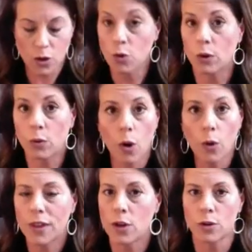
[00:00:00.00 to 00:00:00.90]
your
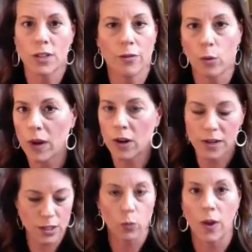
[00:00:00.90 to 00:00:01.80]
growth, in your
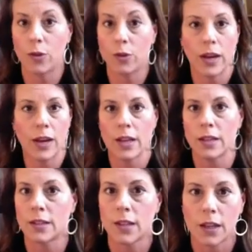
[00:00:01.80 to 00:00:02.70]
self-awareness, whether it
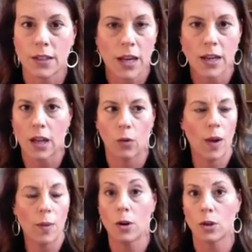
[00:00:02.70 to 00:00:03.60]
is attending
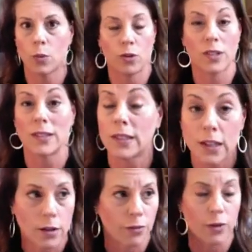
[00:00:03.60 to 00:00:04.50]
webinars, whether it's
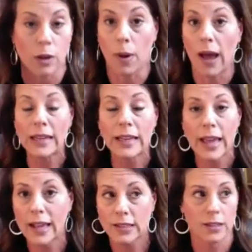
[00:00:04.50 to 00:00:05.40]
listening to free
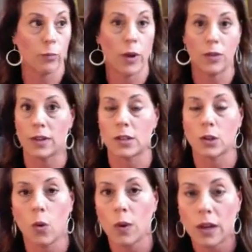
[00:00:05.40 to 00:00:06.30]
podcasts, whether it's
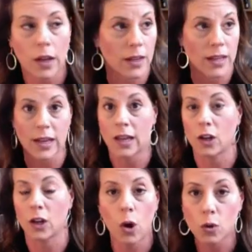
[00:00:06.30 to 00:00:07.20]
going and getting a
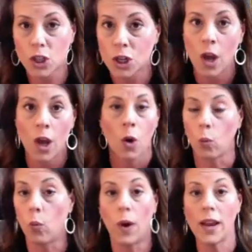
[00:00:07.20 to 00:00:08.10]
coach,
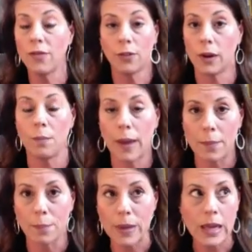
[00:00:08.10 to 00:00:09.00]
whatever it
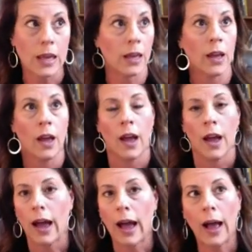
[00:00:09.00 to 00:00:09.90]
might be,
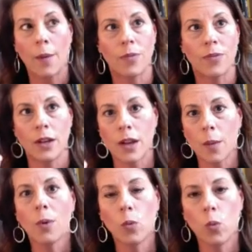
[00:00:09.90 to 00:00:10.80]
the
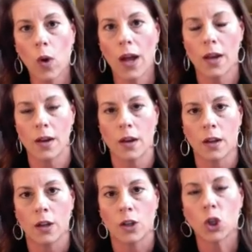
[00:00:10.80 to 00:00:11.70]
number one
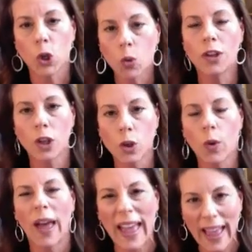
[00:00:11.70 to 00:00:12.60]
tool you
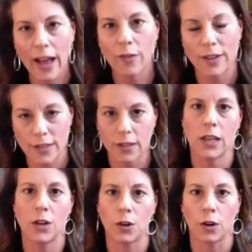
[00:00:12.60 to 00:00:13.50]
have as a
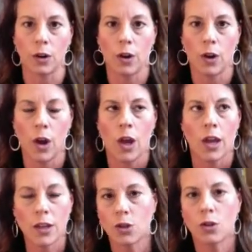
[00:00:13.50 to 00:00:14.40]
leader
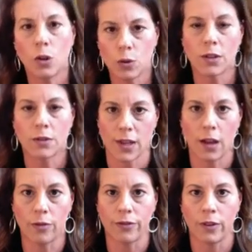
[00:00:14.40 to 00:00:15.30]
is your use of
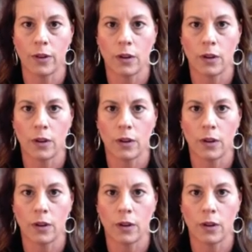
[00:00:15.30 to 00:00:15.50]
self.